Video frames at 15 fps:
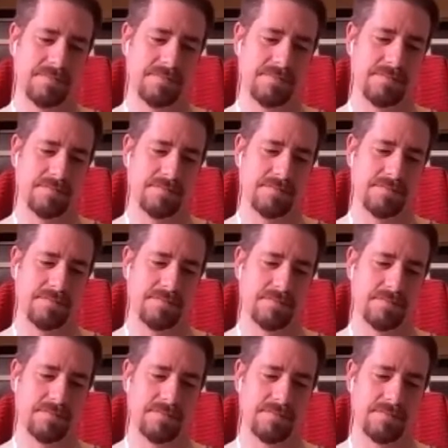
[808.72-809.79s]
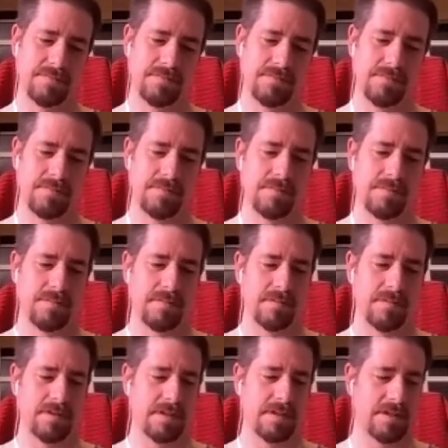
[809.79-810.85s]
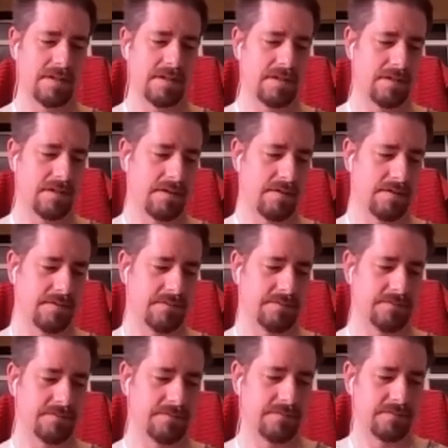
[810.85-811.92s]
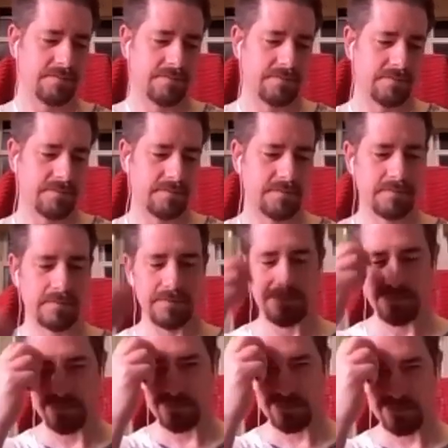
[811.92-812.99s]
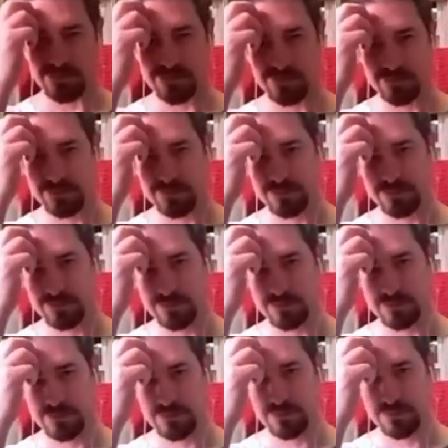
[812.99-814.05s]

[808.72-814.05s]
[no speech]